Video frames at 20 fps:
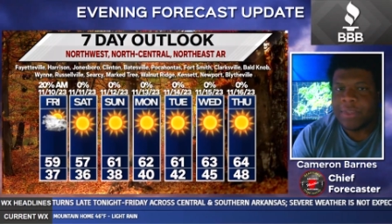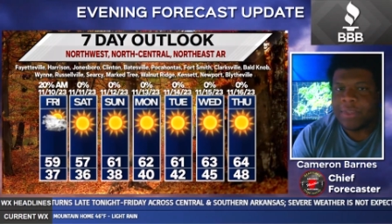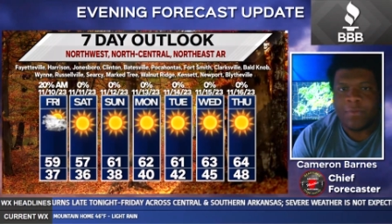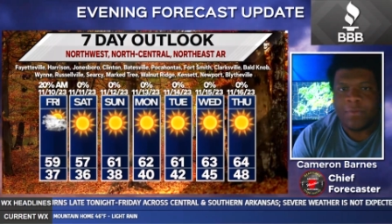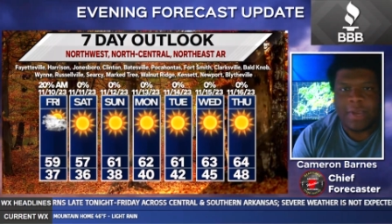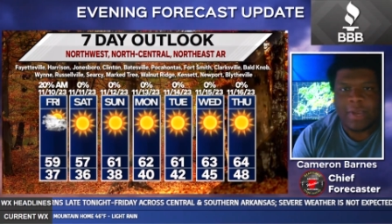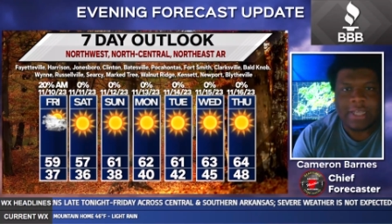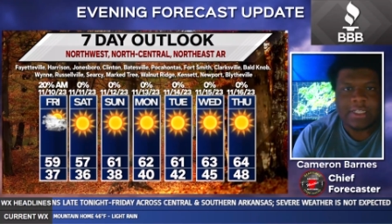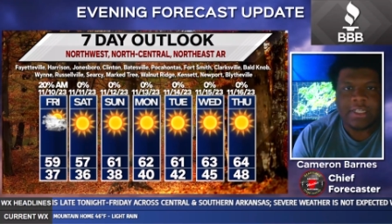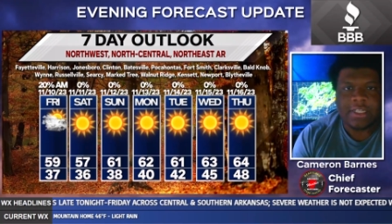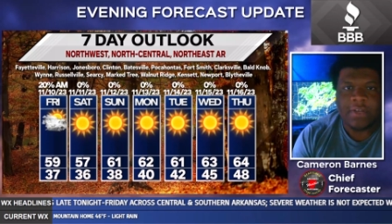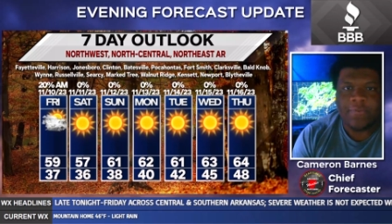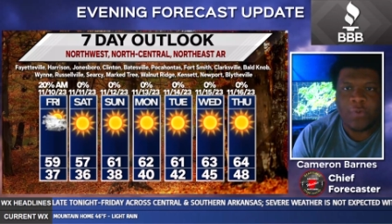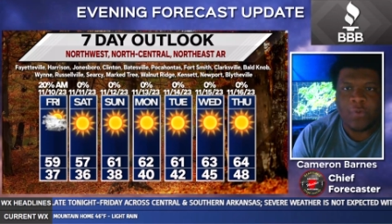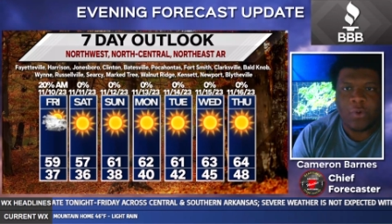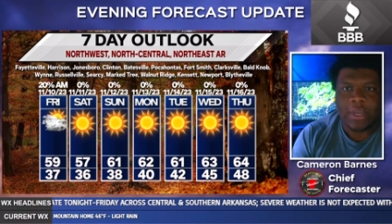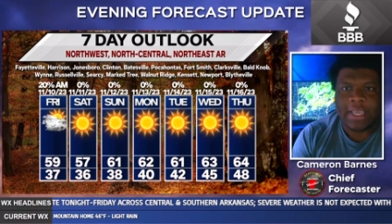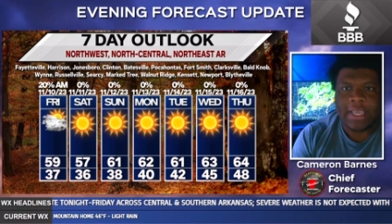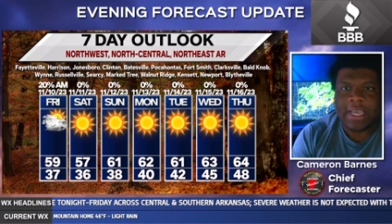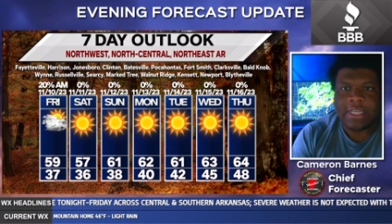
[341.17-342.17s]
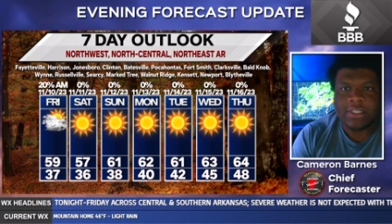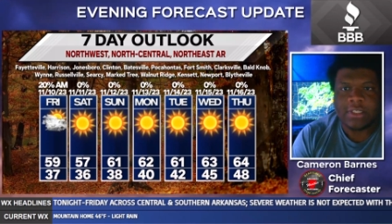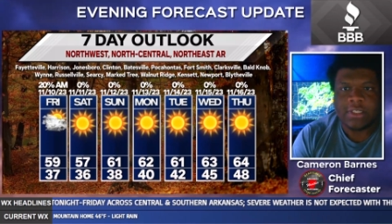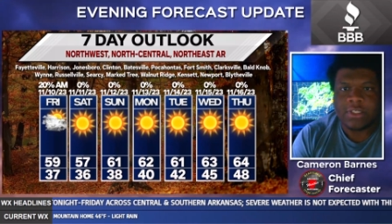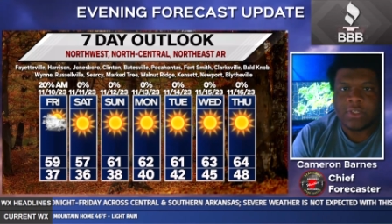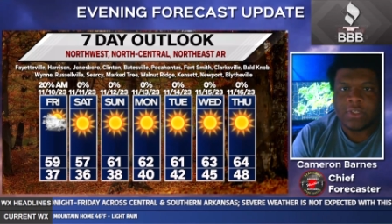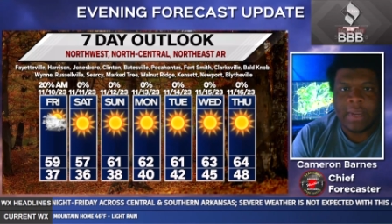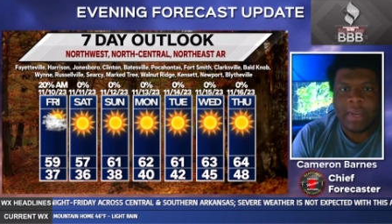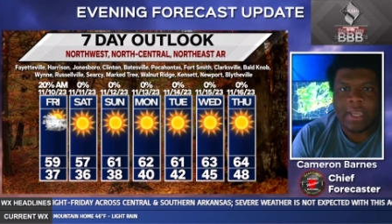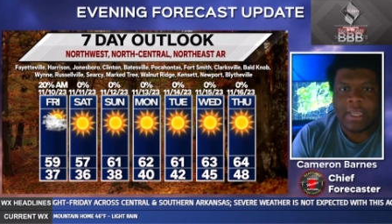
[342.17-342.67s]
Rest of the forecast
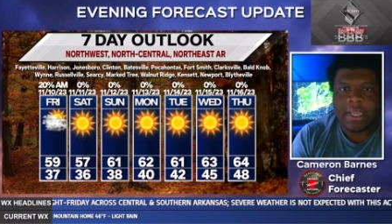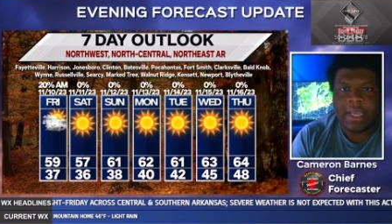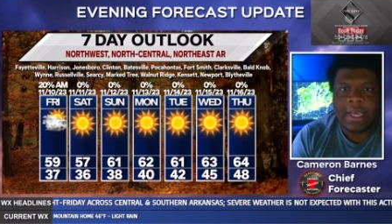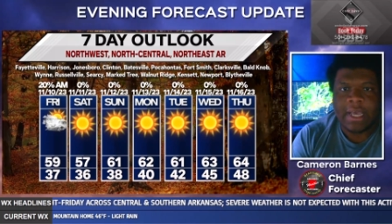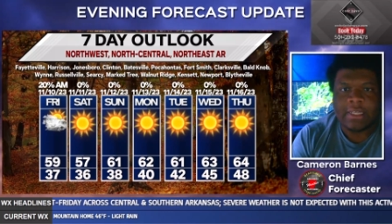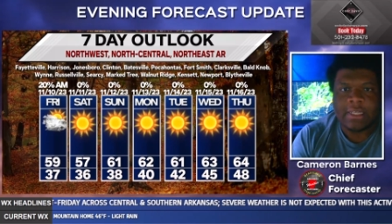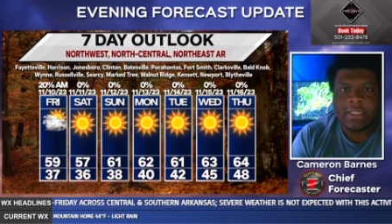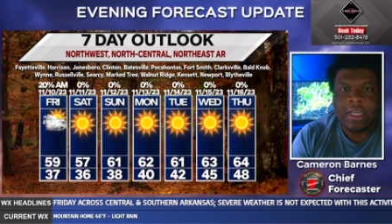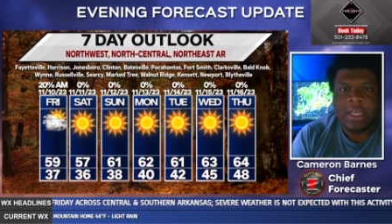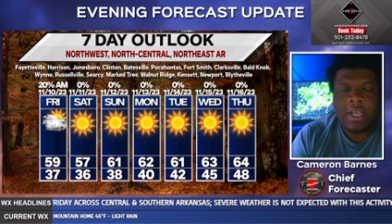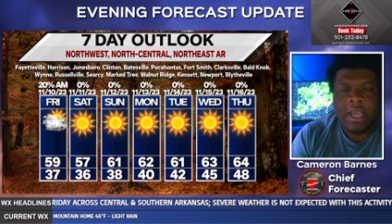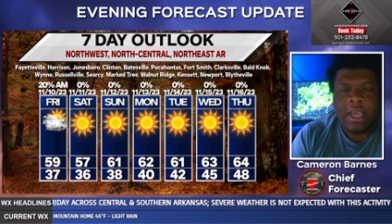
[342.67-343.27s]
looks great, guys.